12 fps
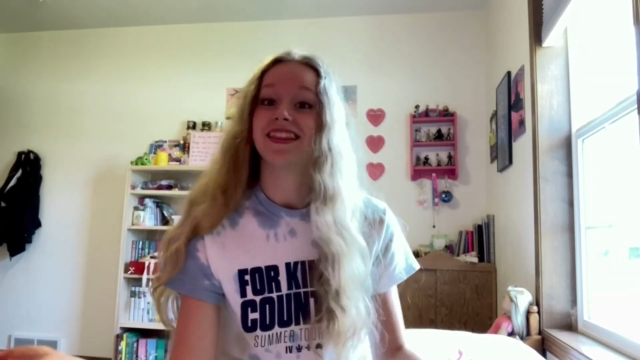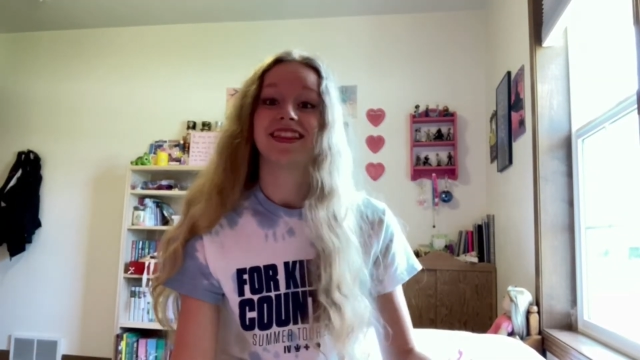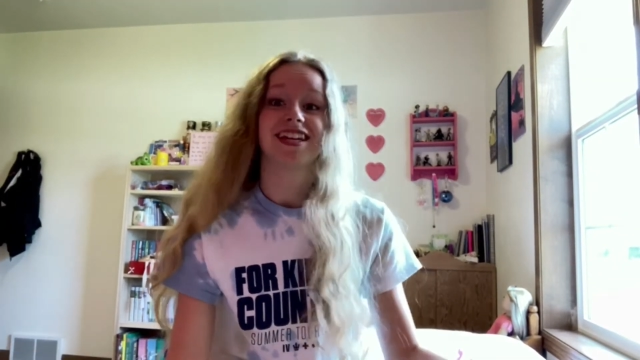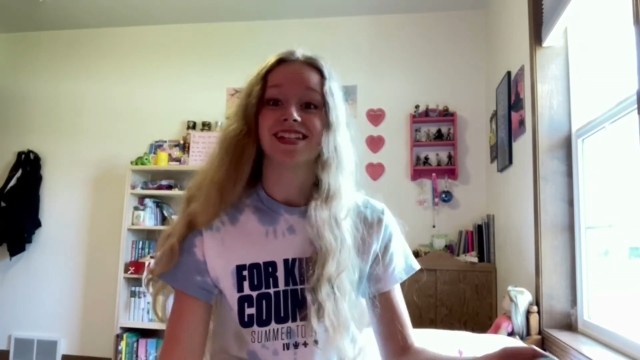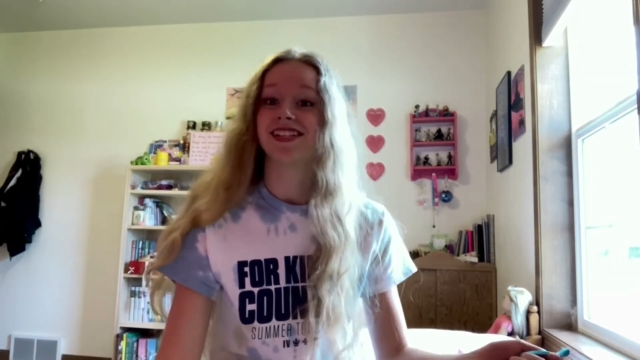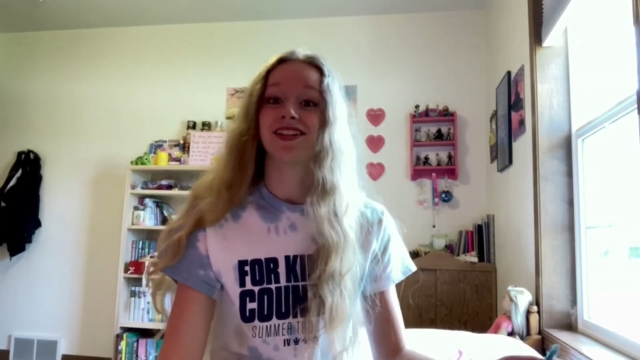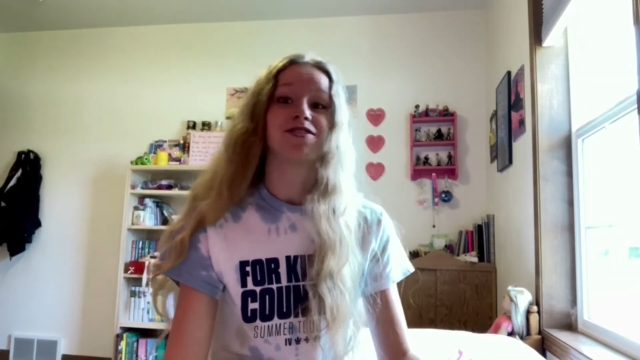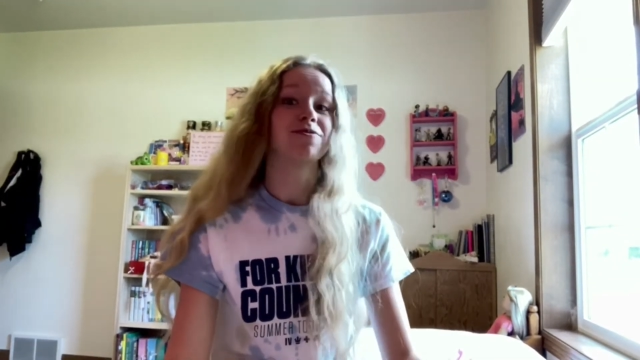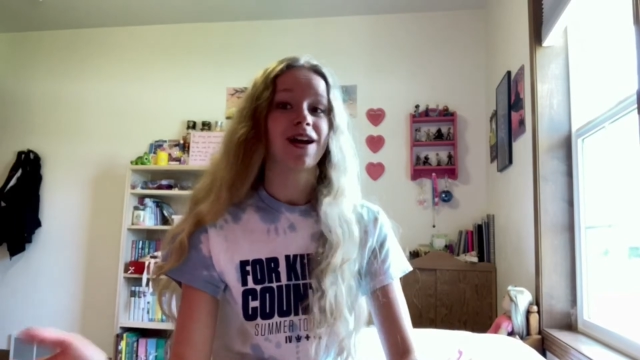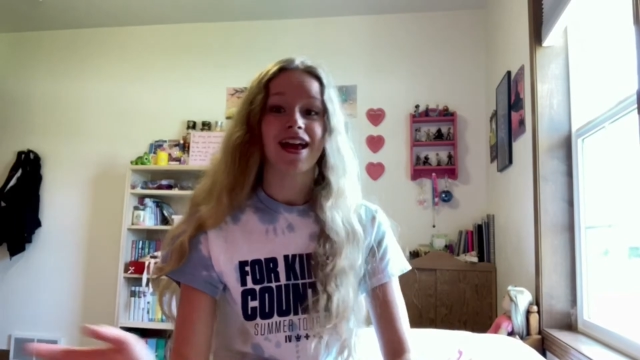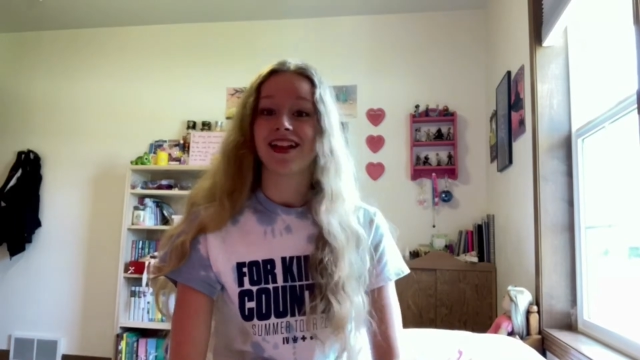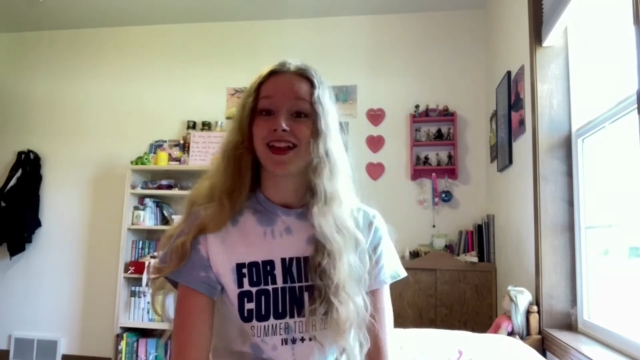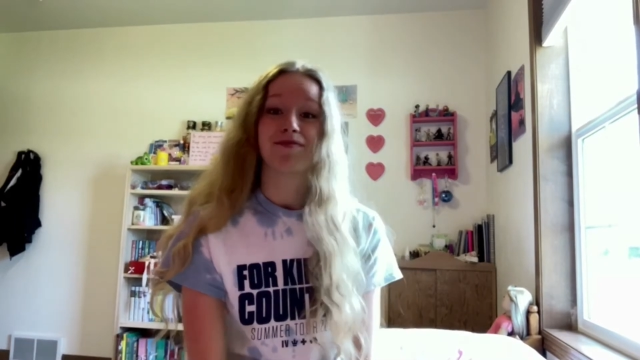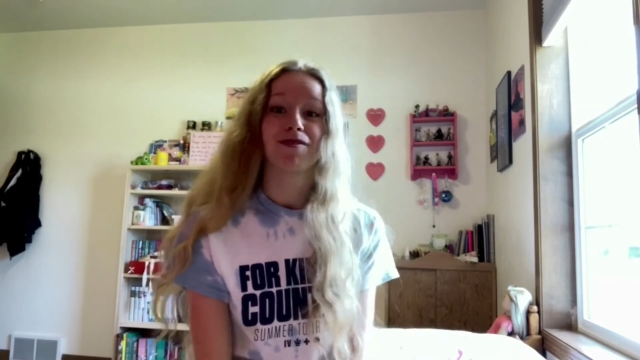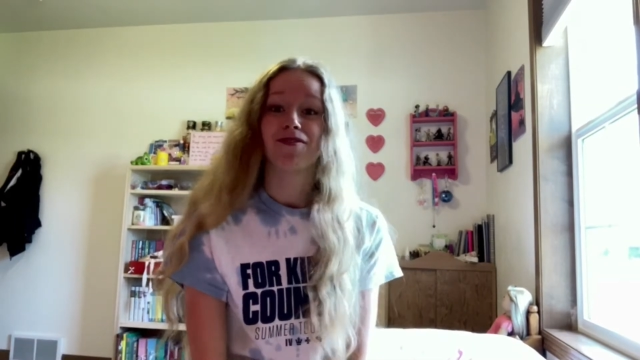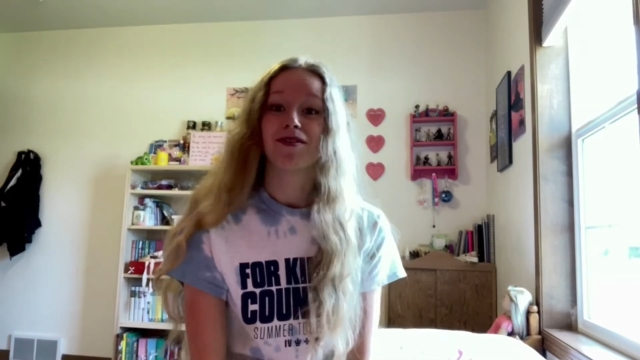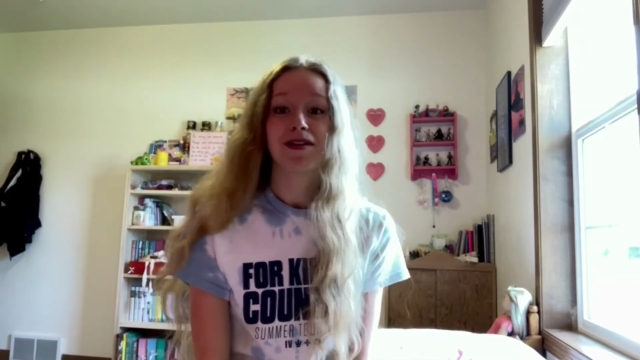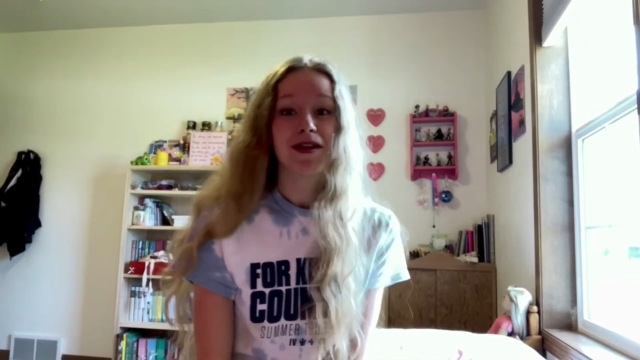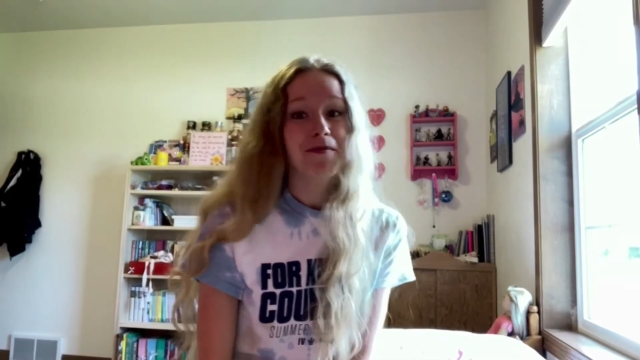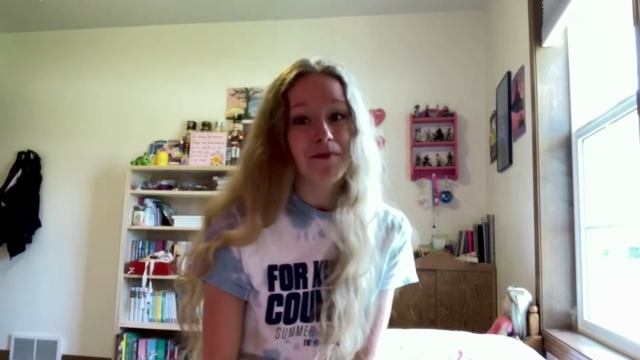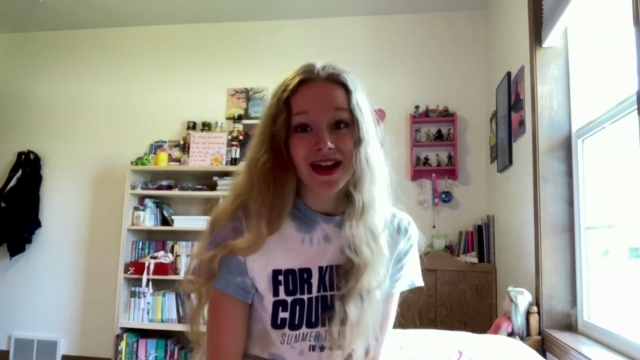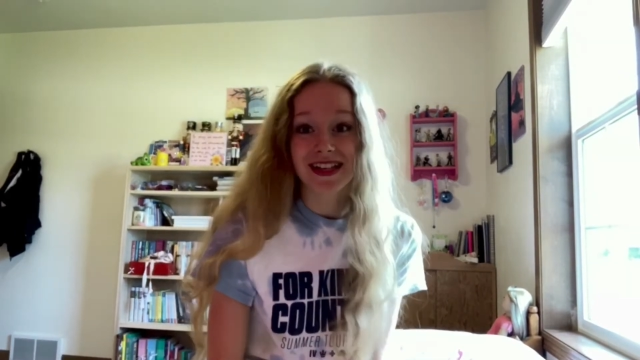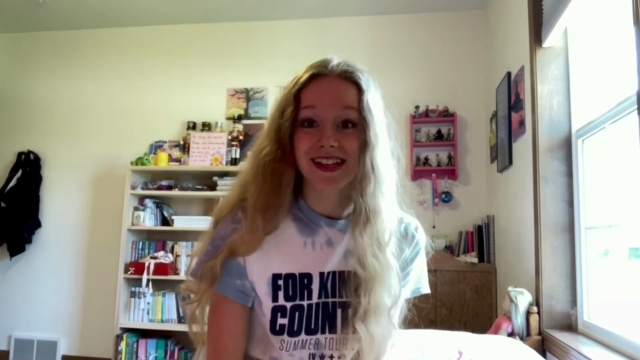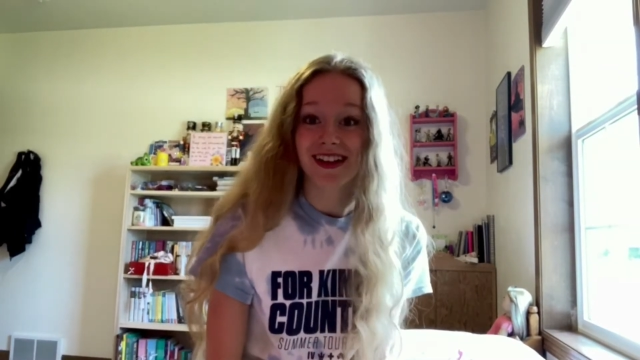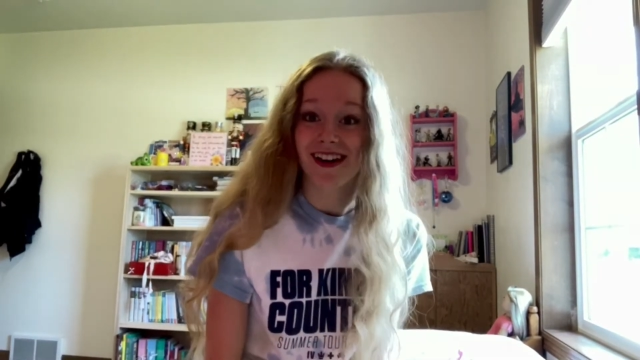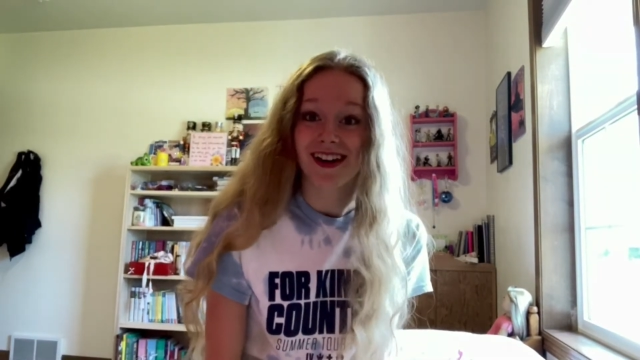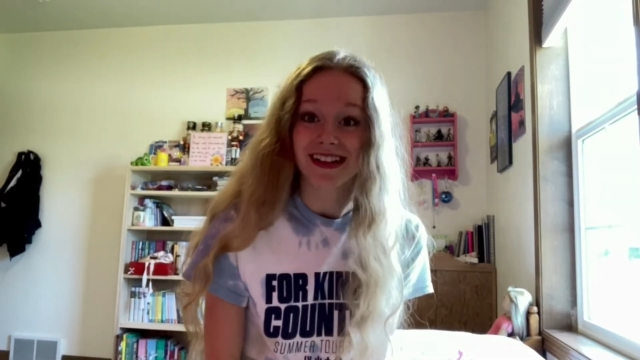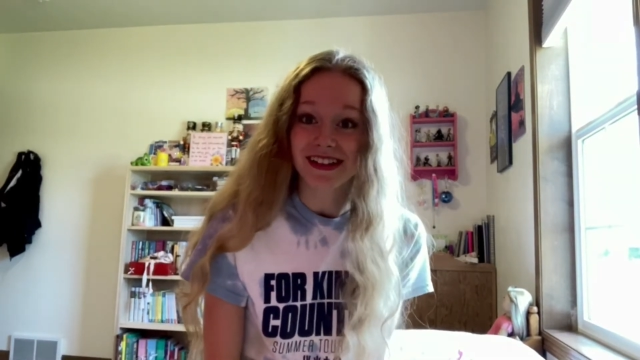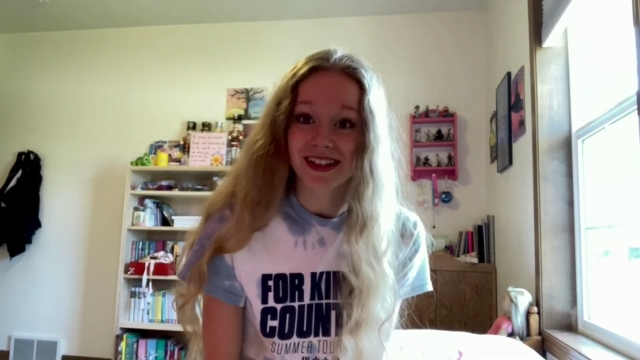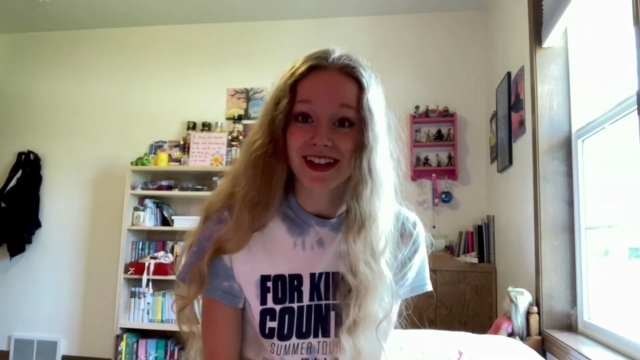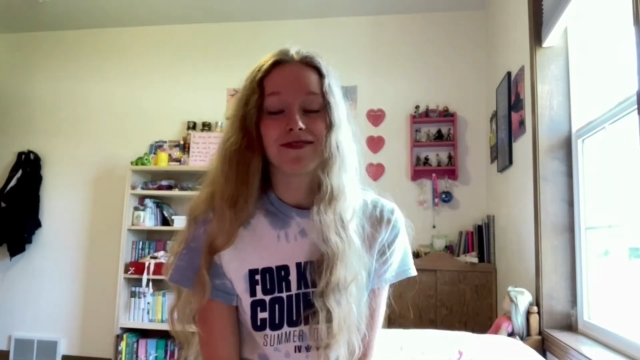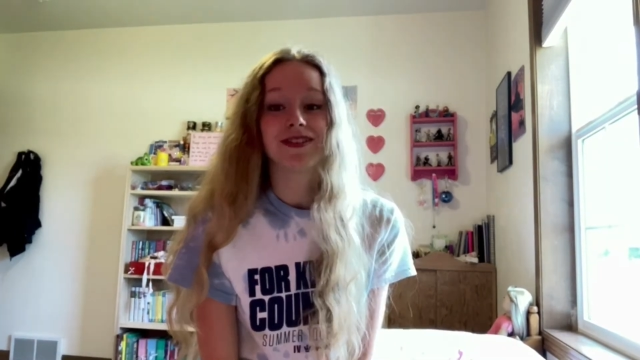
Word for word: they still went and they performed an amazing concert.